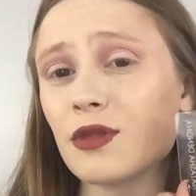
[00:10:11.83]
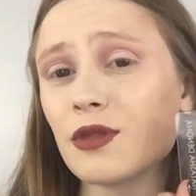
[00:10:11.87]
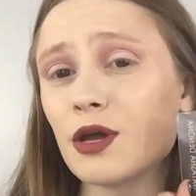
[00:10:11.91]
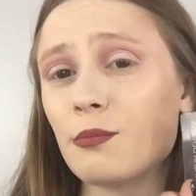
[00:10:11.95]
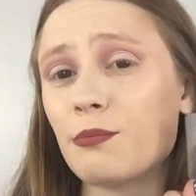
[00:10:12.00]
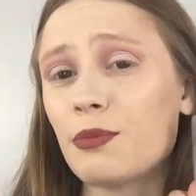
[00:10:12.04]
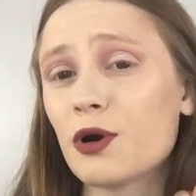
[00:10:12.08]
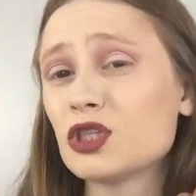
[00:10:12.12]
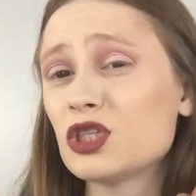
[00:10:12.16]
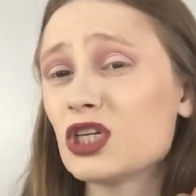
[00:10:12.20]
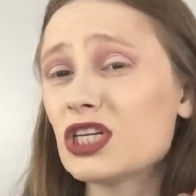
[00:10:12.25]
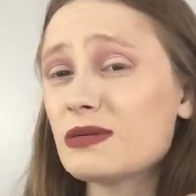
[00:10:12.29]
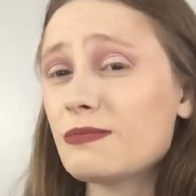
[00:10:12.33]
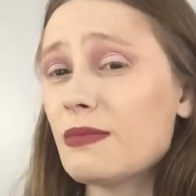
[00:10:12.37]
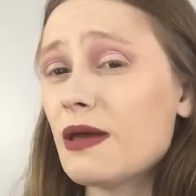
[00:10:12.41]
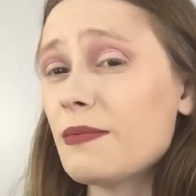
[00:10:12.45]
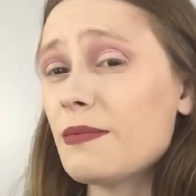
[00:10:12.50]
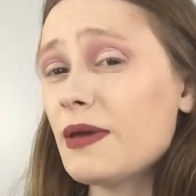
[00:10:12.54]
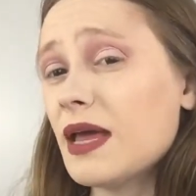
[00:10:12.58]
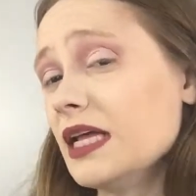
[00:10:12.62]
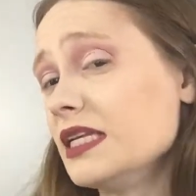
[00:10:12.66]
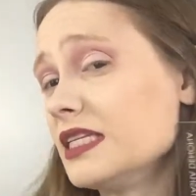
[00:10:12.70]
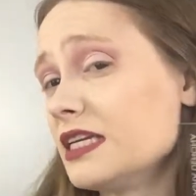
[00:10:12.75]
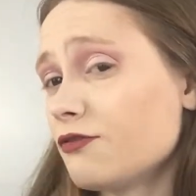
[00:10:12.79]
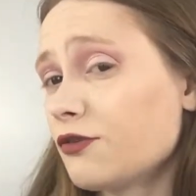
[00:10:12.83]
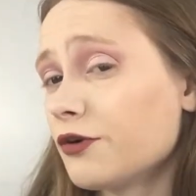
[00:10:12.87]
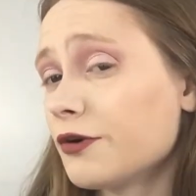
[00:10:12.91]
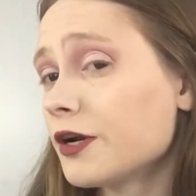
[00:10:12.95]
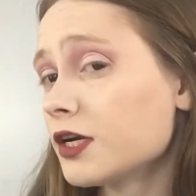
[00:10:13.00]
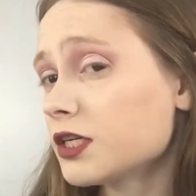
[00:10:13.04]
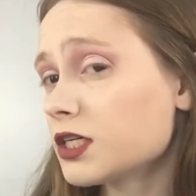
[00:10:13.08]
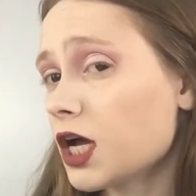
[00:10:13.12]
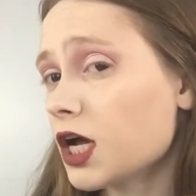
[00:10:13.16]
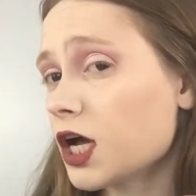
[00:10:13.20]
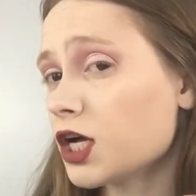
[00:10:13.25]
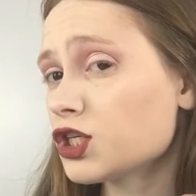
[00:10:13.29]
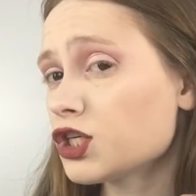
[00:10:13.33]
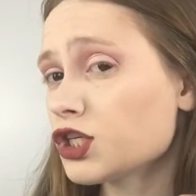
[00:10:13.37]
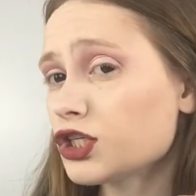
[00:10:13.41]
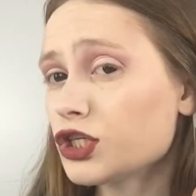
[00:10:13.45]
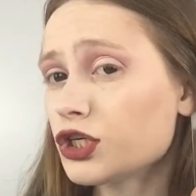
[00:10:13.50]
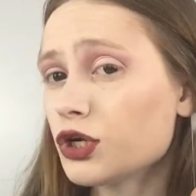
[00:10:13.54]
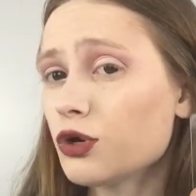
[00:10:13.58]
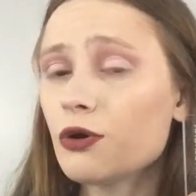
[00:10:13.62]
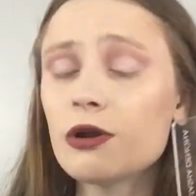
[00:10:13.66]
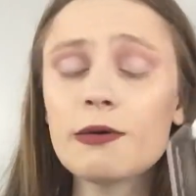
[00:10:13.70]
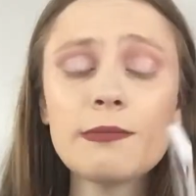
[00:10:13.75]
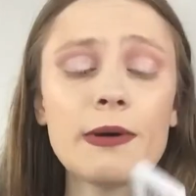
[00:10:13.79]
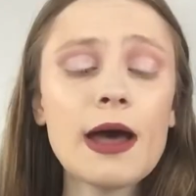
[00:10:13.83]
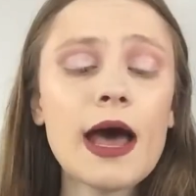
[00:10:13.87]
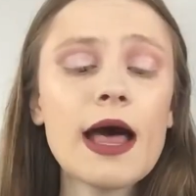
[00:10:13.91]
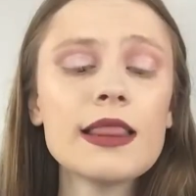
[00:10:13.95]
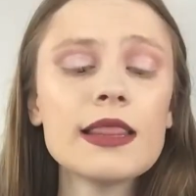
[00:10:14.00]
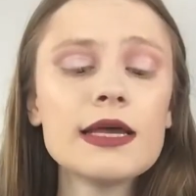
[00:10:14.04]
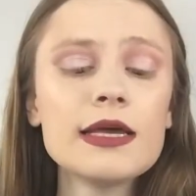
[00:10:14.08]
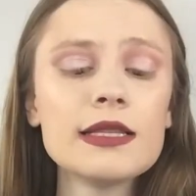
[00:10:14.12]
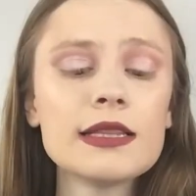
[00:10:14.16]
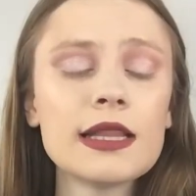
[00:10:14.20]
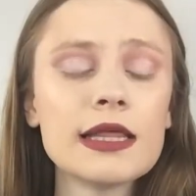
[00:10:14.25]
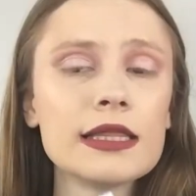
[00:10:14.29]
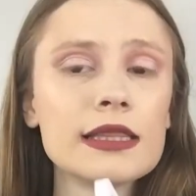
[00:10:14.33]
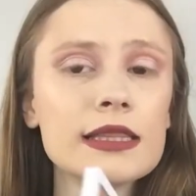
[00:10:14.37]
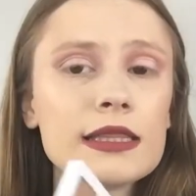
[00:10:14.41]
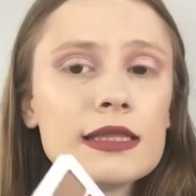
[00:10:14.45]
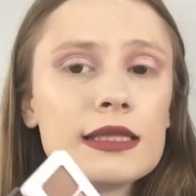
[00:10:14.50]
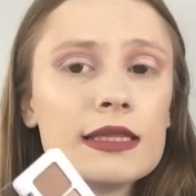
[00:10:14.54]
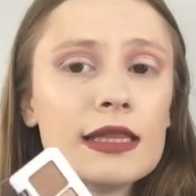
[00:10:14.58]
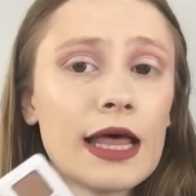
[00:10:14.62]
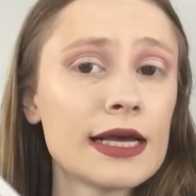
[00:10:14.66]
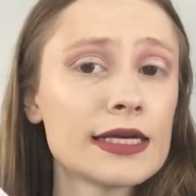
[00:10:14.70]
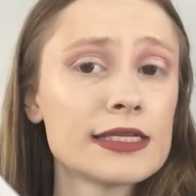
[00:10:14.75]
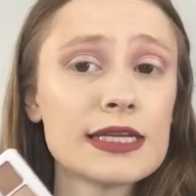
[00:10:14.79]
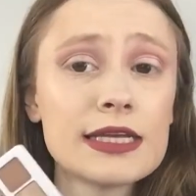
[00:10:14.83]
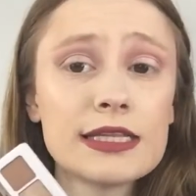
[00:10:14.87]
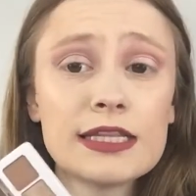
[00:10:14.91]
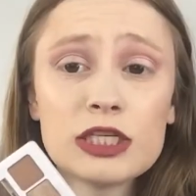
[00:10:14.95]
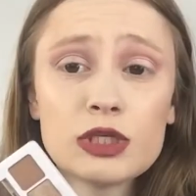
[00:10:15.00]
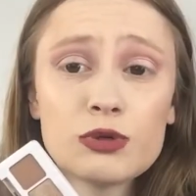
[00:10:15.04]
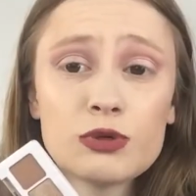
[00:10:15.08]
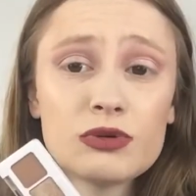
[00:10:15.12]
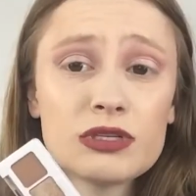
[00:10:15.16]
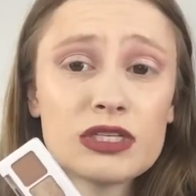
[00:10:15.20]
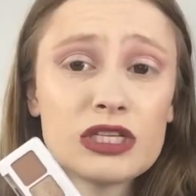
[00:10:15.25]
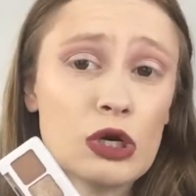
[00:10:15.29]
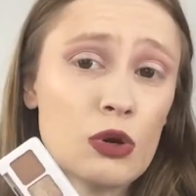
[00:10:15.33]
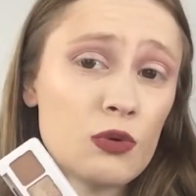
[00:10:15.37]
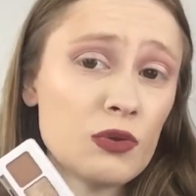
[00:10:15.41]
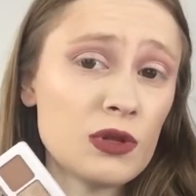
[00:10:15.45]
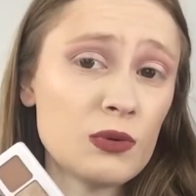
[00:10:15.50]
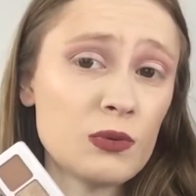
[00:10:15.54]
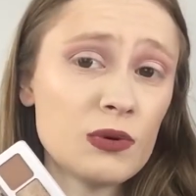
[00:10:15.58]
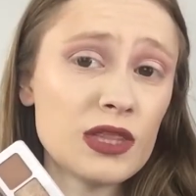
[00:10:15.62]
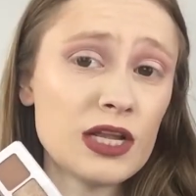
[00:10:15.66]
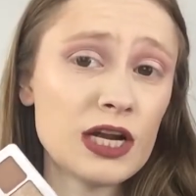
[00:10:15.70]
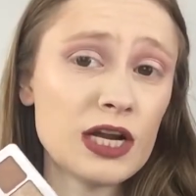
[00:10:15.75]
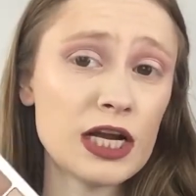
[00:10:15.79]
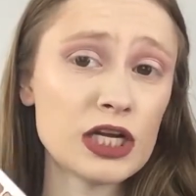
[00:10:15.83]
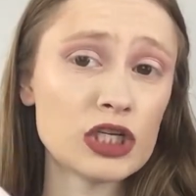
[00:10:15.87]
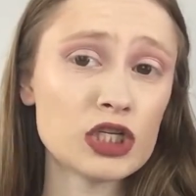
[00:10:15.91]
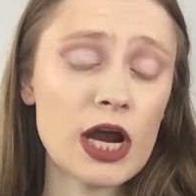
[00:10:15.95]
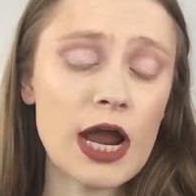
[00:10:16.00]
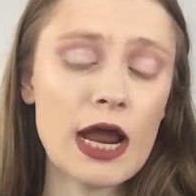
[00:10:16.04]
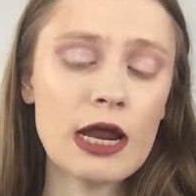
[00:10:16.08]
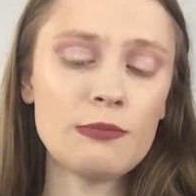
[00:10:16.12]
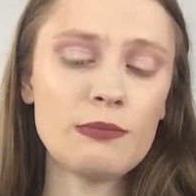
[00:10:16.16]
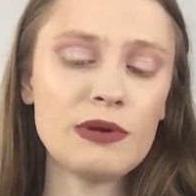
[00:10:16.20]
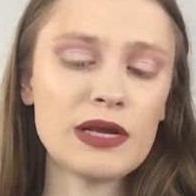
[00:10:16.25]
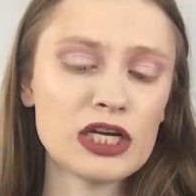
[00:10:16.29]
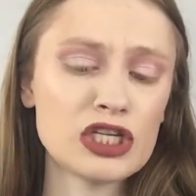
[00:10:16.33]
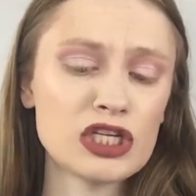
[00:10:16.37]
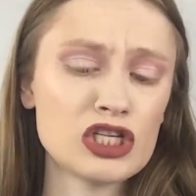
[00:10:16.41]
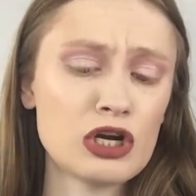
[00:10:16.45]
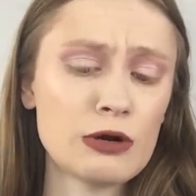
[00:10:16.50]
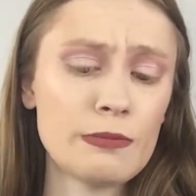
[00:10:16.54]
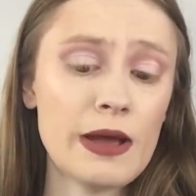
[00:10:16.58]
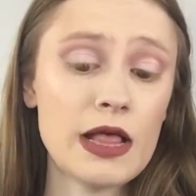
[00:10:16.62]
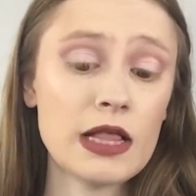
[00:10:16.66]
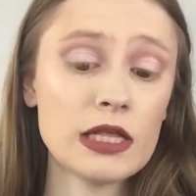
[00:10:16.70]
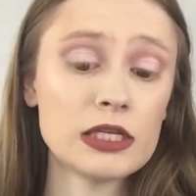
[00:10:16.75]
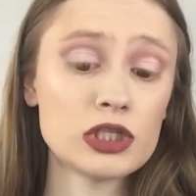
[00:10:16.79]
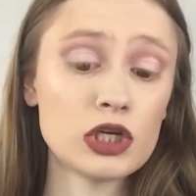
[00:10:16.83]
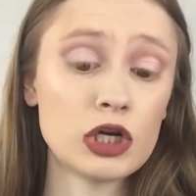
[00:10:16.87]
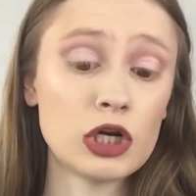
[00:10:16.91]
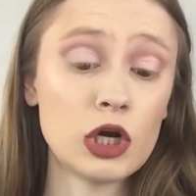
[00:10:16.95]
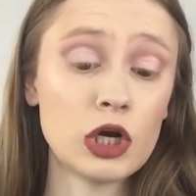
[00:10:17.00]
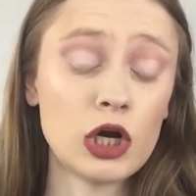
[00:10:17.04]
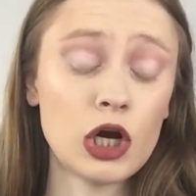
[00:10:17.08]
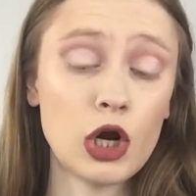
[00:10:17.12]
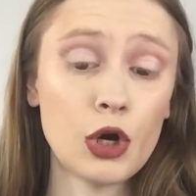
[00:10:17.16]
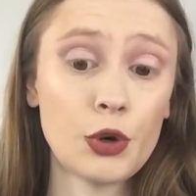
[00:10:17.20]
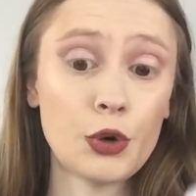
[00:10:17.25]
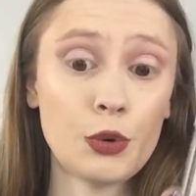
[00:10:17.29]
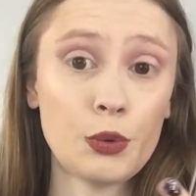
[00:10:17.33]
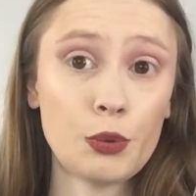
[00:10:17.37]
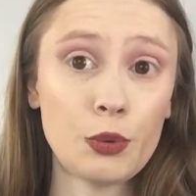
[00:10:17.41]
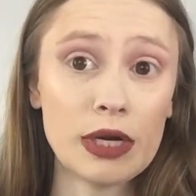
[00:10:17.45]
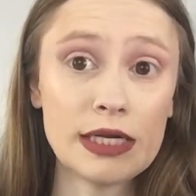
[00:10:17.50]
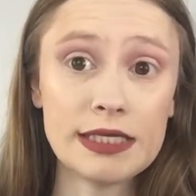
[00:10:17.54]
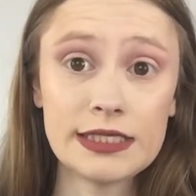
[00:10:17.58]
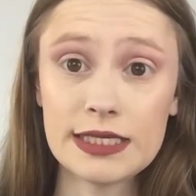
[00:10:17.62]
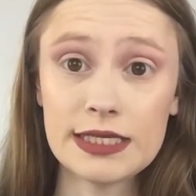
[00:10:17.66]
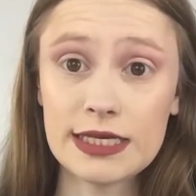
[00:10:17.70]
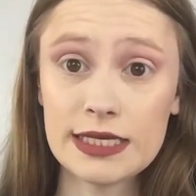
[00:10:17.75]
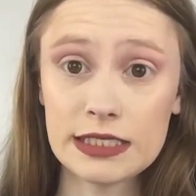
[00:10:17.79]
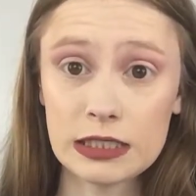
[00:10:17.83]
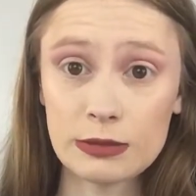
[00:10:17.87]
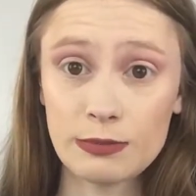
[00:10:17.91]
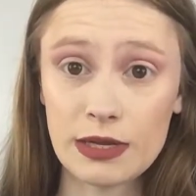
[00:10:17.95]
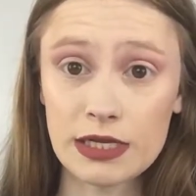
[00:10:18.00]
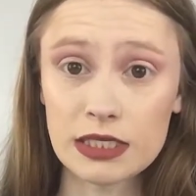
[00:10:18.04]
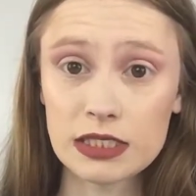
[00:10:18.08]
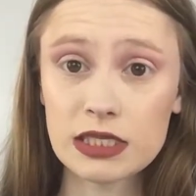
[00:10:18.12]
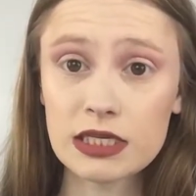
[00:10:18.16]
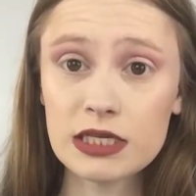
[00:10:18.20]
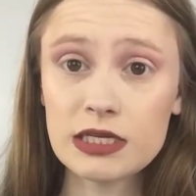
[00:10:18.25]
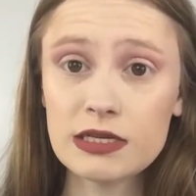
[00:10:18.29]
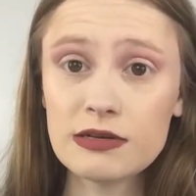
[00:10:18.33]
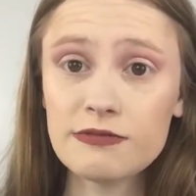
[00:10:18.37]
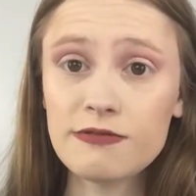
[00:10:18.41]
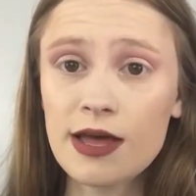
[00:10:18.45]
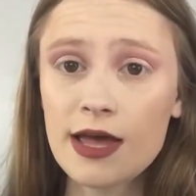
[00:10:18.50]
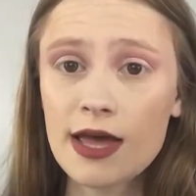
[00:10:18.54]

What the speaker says: Purchase maybe a different Natasha Denona palette. Like I said, this was the only one that I tried because her palettes are crazy expensive